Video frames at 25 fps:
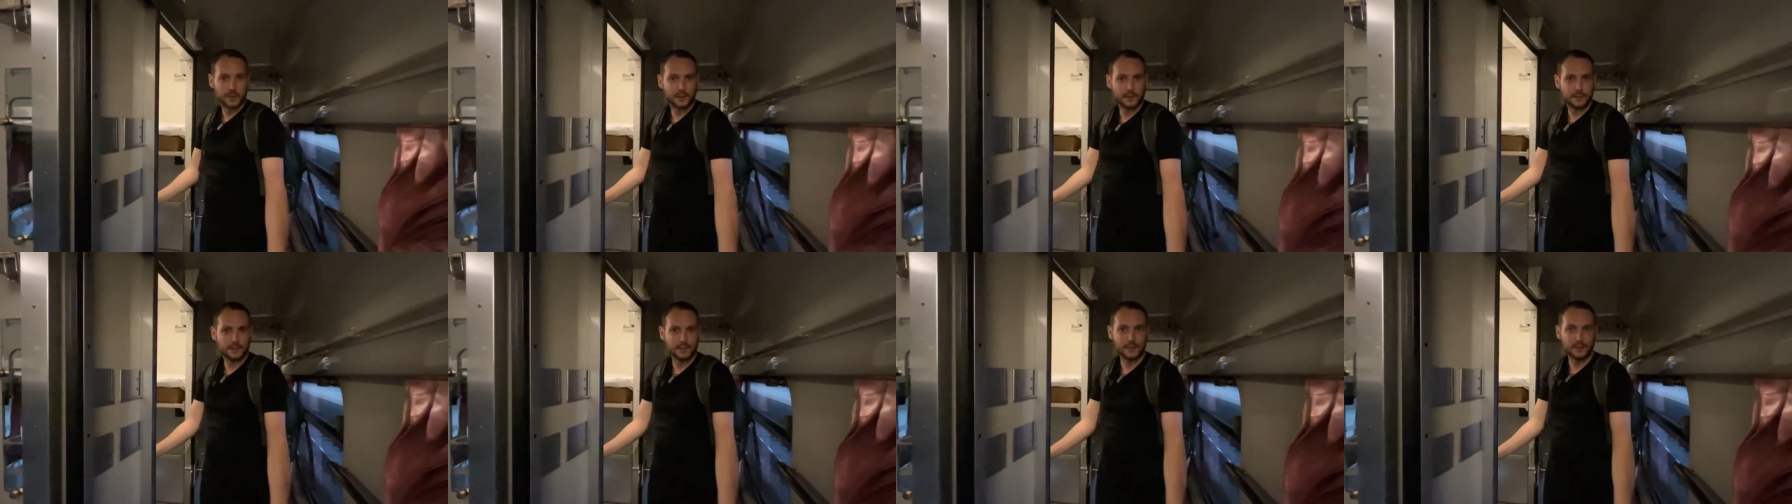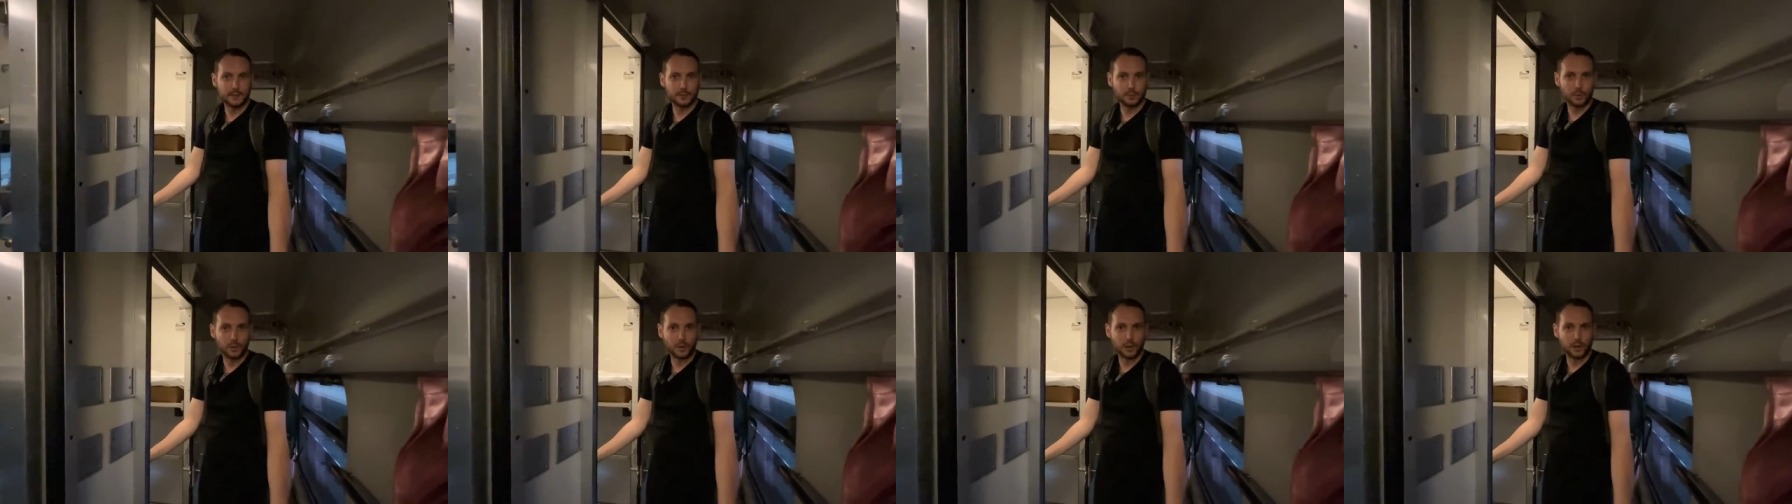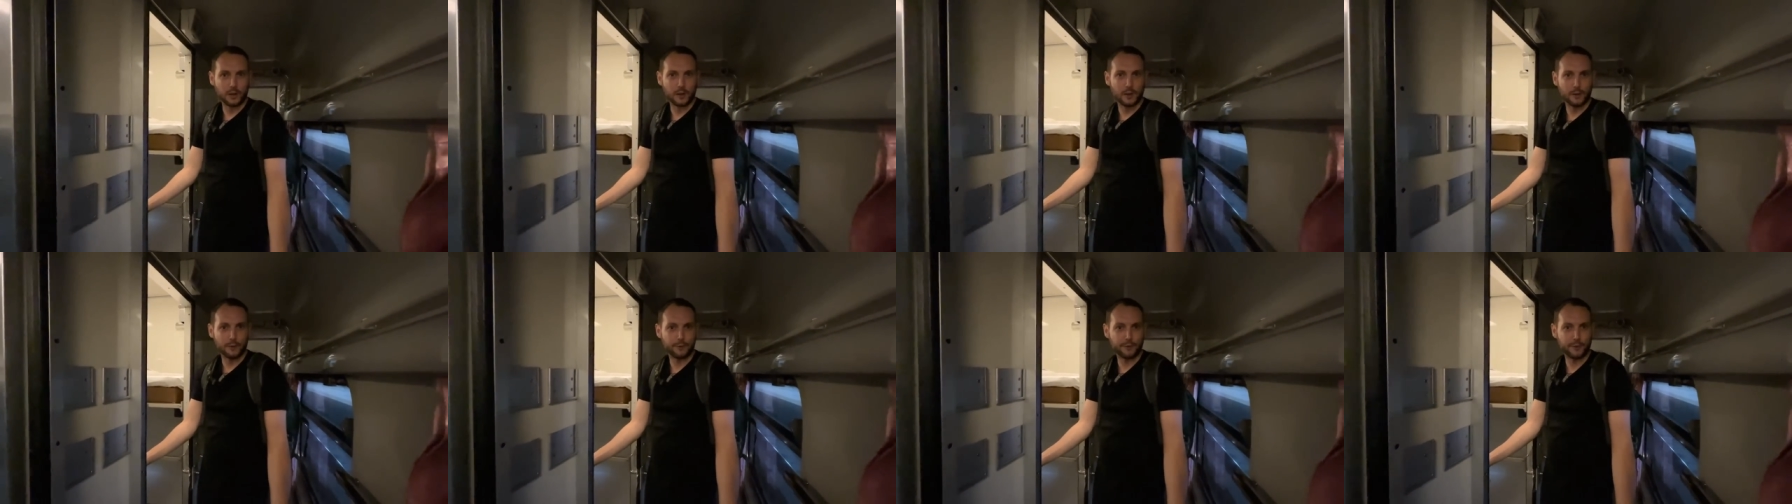This is what
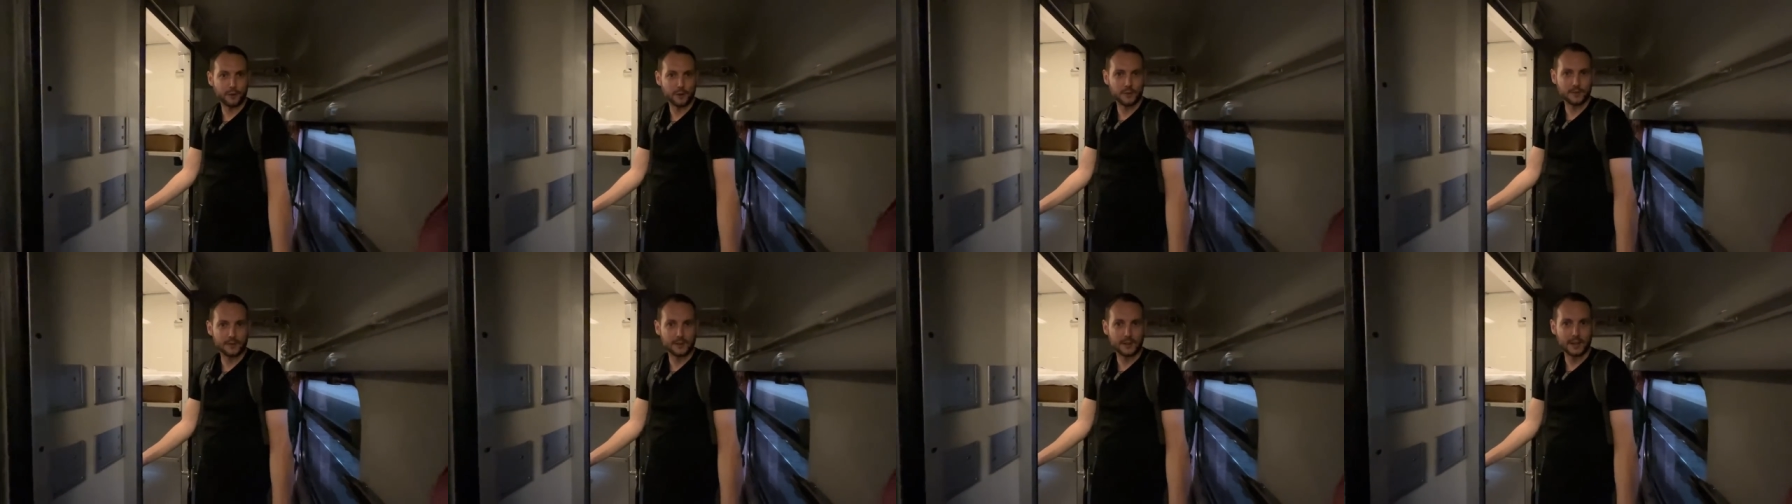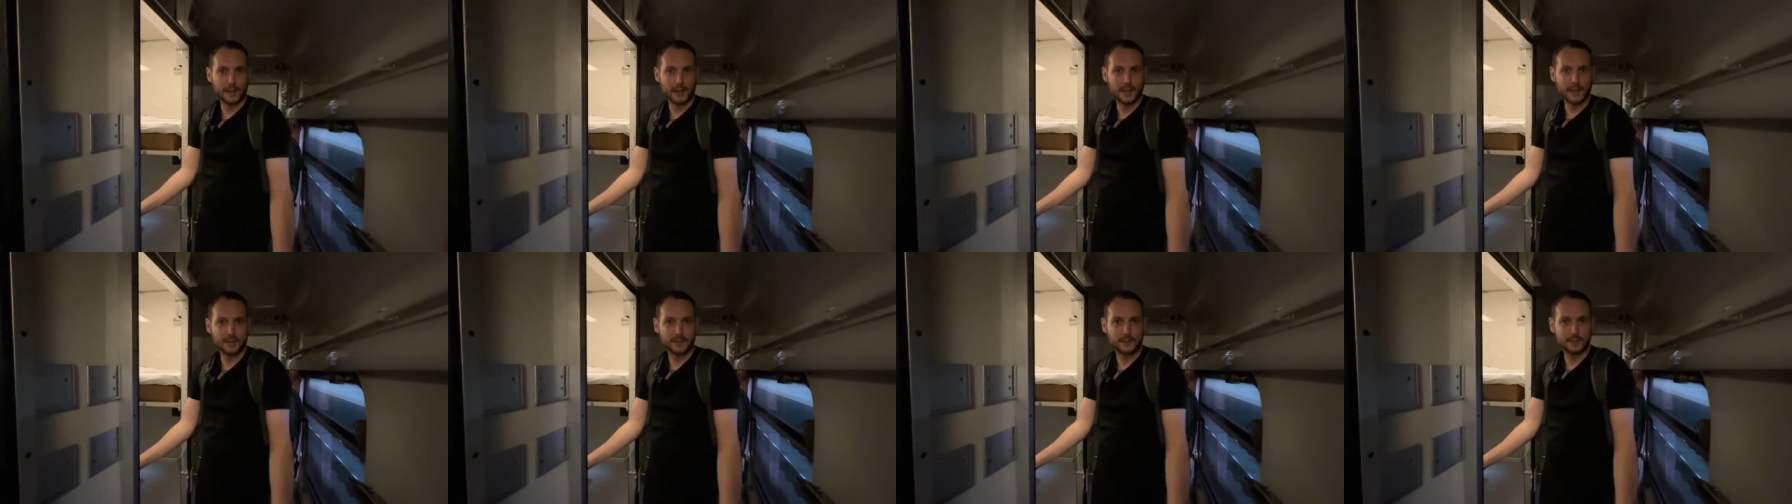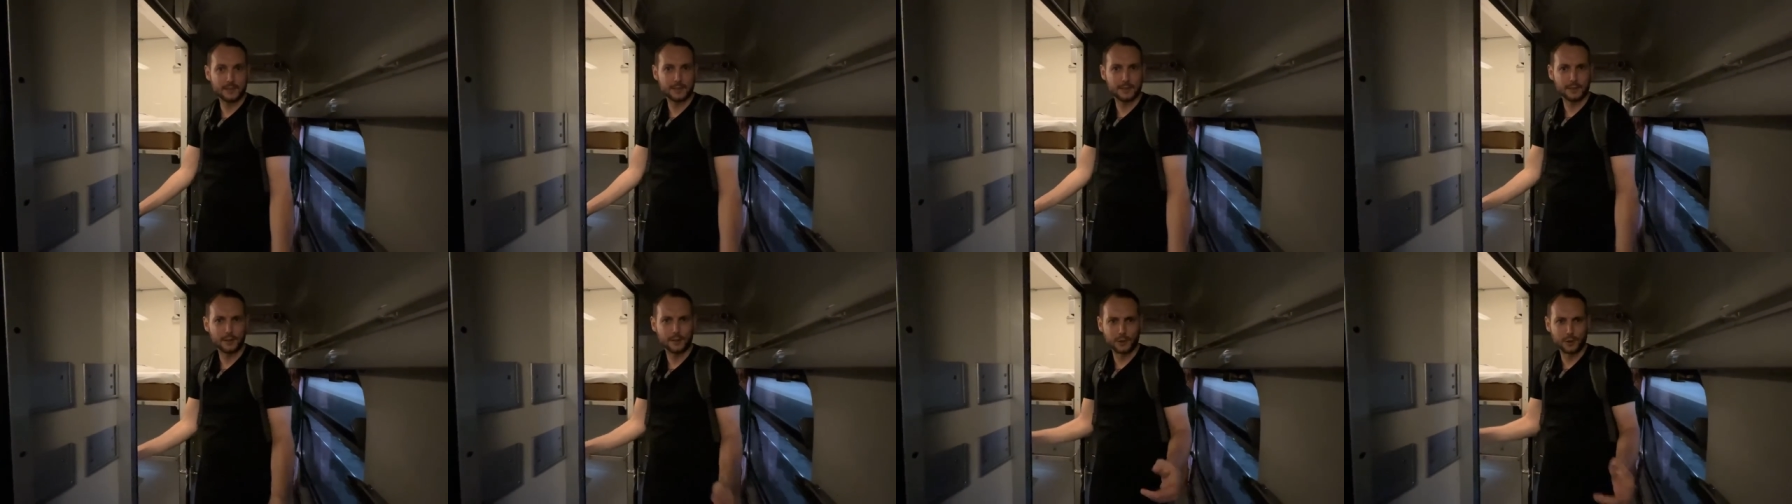a first
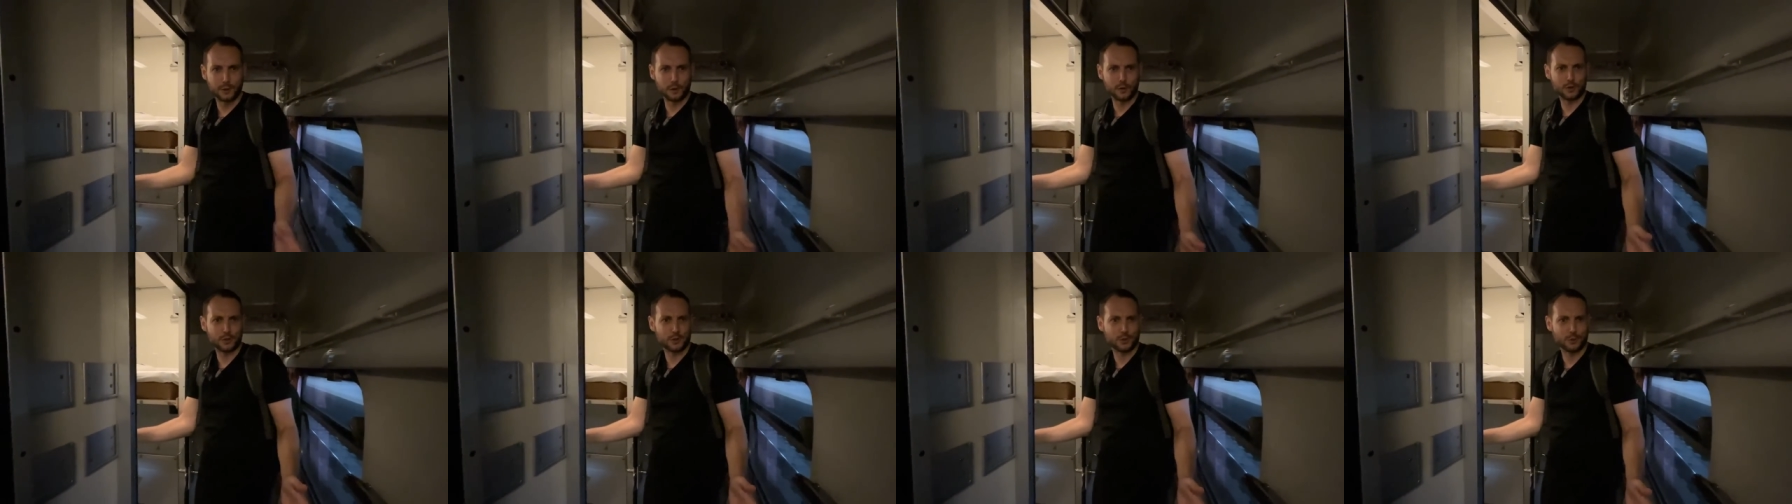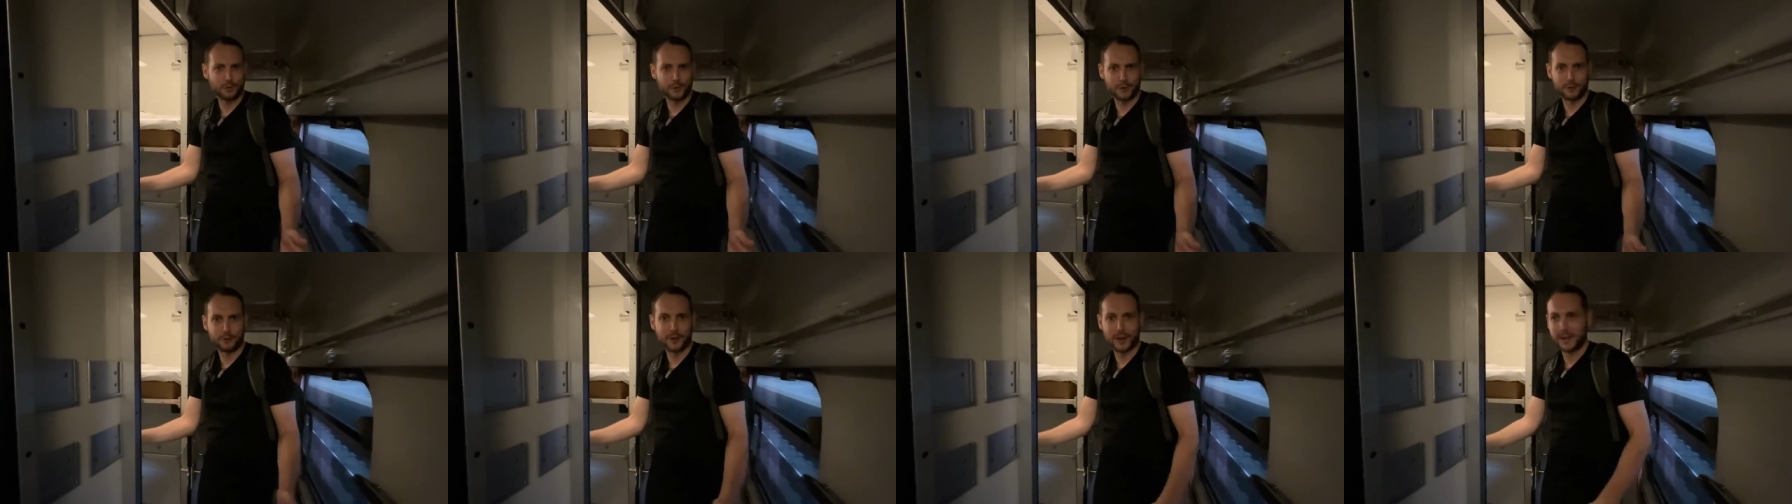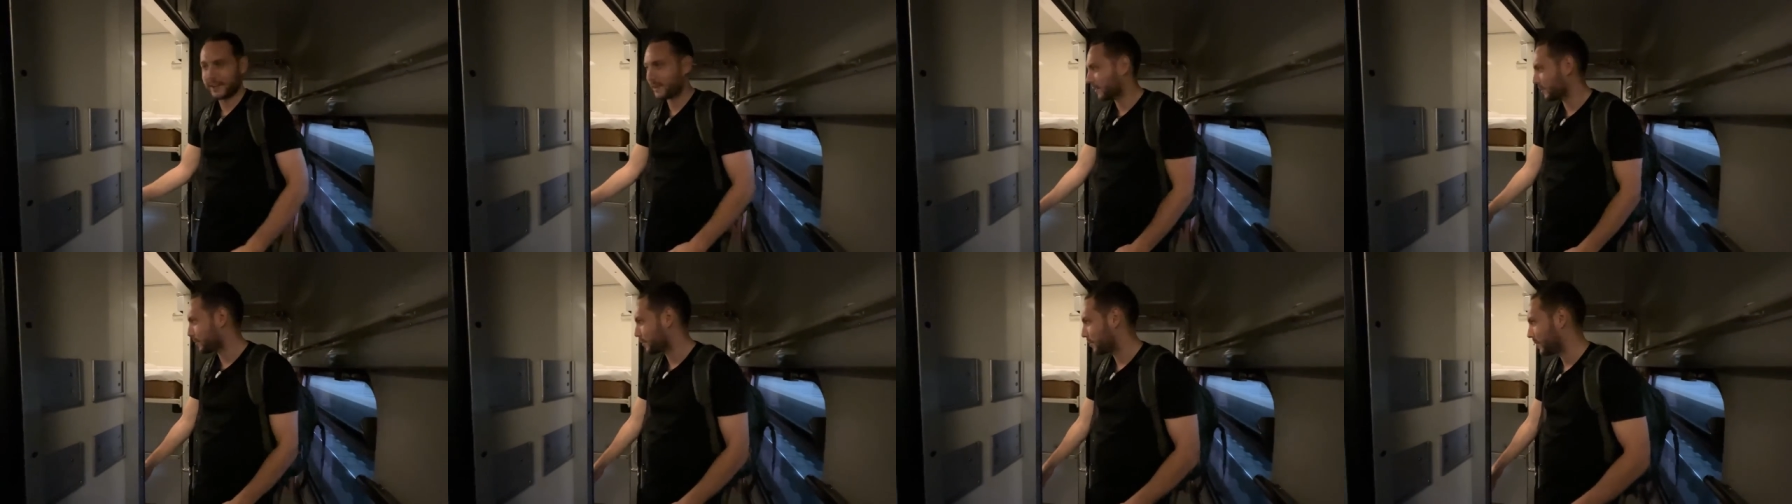class luxury
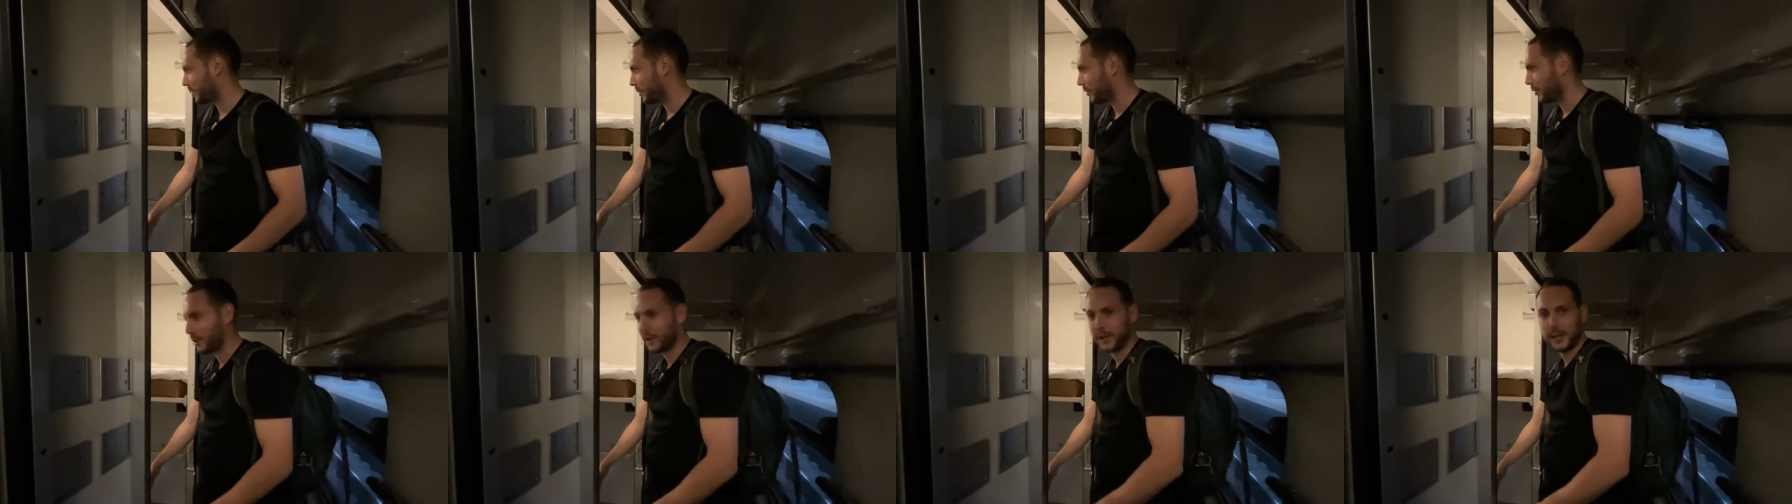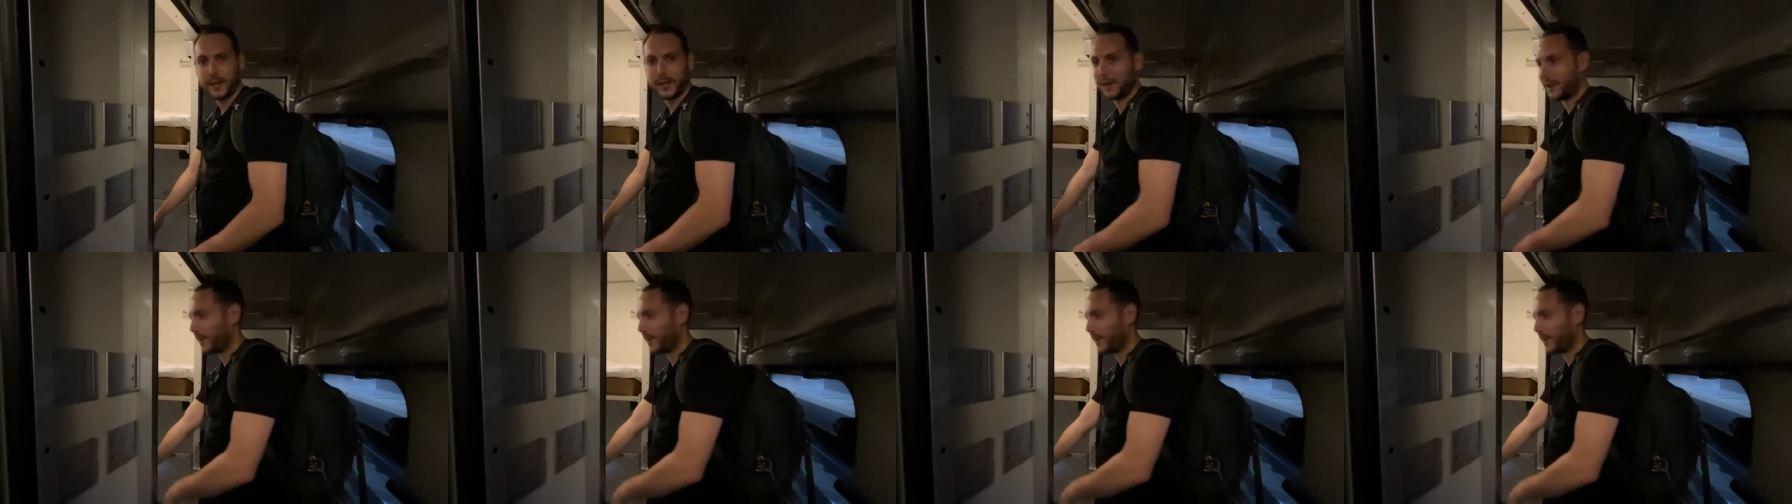train's looking